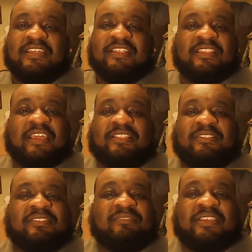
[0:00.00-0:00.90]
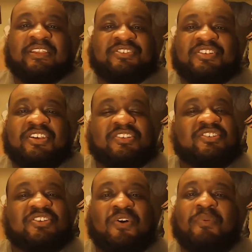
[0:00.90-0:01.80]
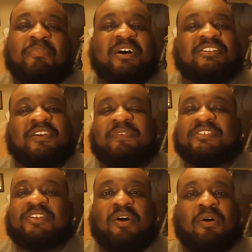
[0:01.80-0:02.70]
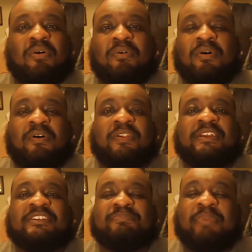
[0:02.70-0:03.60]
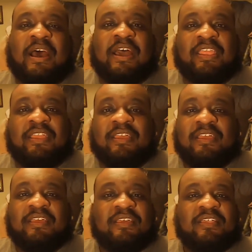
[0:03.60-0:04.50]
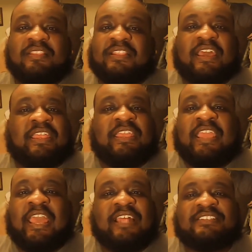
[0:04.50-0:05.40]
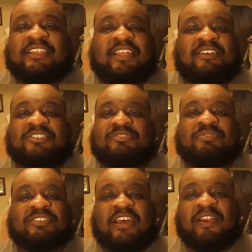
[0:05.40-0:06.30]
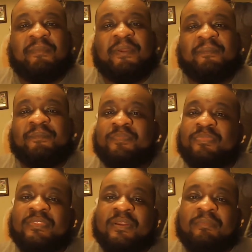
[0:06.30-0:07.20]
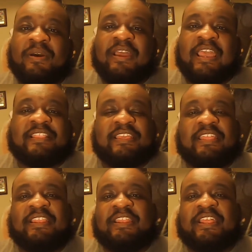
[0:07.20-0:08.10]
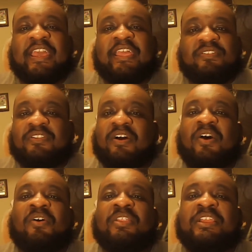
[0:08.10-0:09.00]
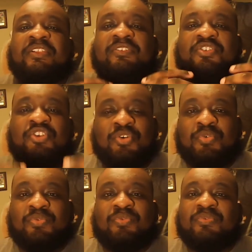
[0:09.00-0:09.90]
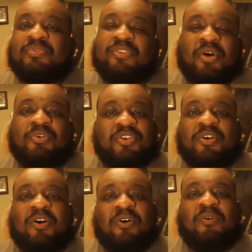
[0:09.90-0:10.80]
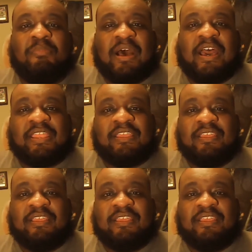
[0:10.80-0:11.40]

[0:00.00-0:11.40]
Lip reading: that it took so much of a toll on his body that he had to announce his retirement. But at the end of the day, only you know your own body.